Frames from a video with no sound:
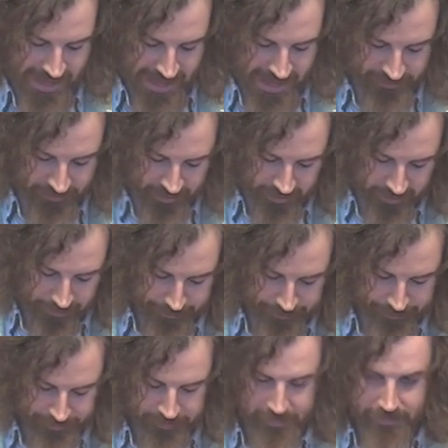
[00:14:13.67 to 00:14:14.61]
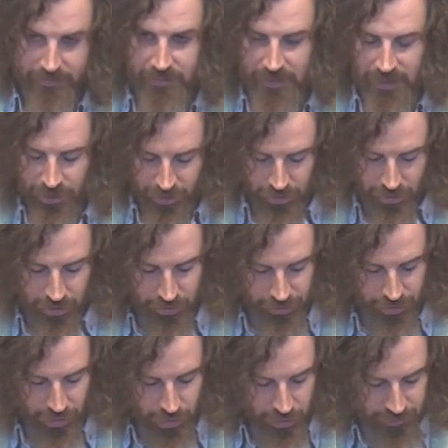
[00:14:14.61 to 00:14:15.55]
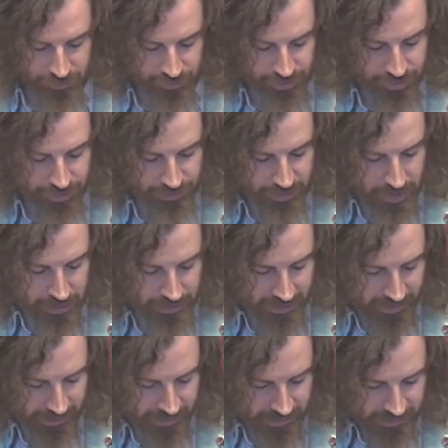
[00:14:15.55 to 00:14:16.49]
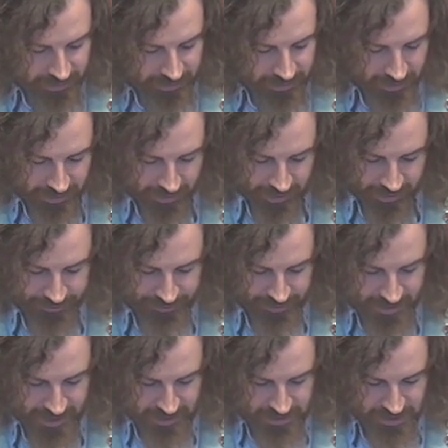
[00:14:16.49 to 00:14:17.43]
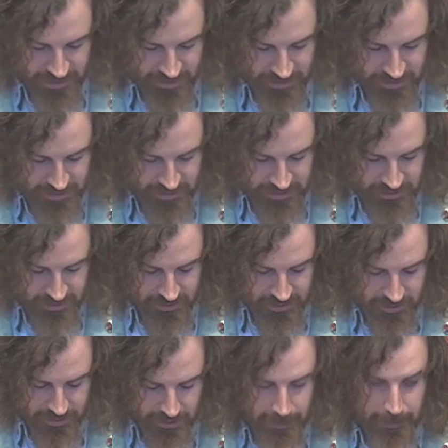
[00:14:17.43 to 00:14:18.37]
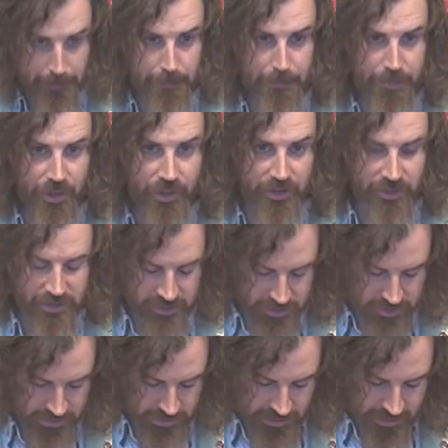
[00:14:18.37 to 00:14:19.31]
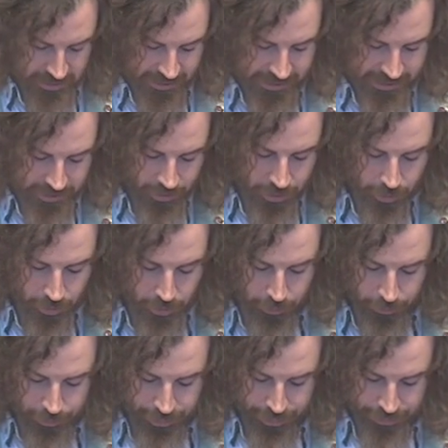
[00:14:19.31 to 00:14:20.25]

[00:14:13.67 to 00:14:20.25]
11, God overthrowing the nations. But in all